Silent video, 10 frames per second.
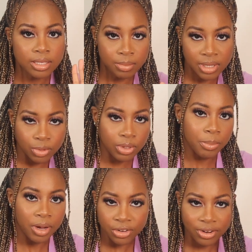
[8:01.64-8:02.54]
sometimes when
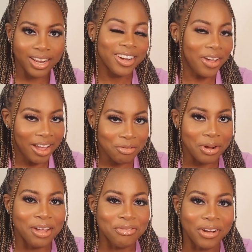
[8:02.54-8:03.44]
I'm underground, I don't have
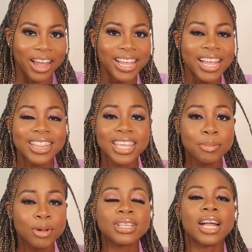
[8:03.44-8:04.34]
Wi-Fi. The
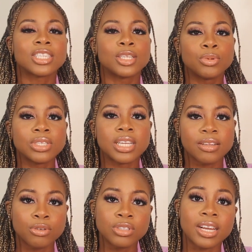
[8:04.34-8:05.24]
emails actually won't
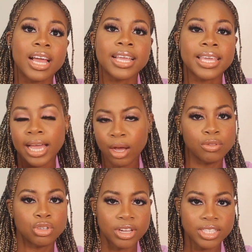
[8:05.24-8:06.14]
deliver until I get out
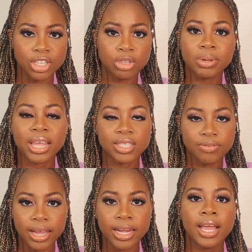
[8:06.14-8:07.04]
of the train station, but that's
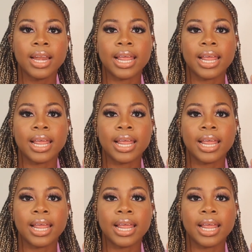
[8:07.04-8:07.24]
fine.